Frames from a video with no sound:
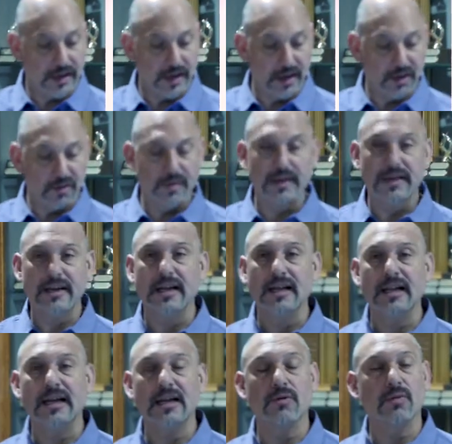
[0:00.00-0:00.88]
either be
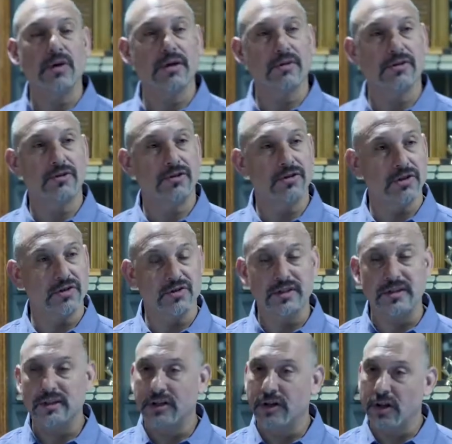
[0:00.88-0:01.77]
dealing with just
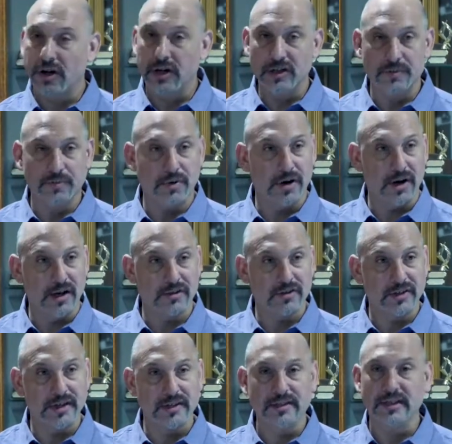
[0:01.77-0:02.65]
an enlarged
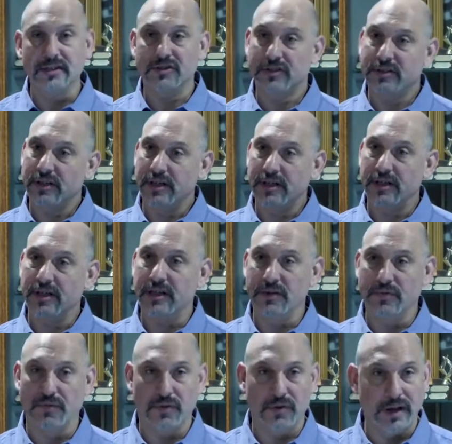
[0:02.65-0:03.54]
prostate that's
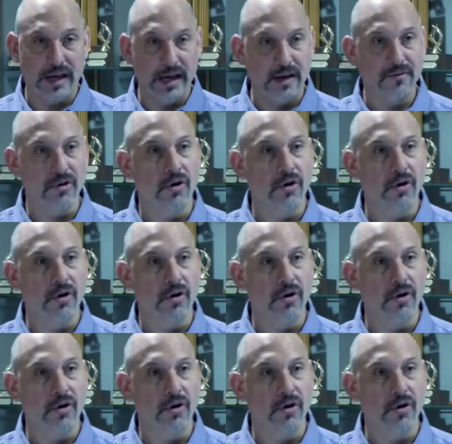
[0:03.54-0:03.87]
inflamed,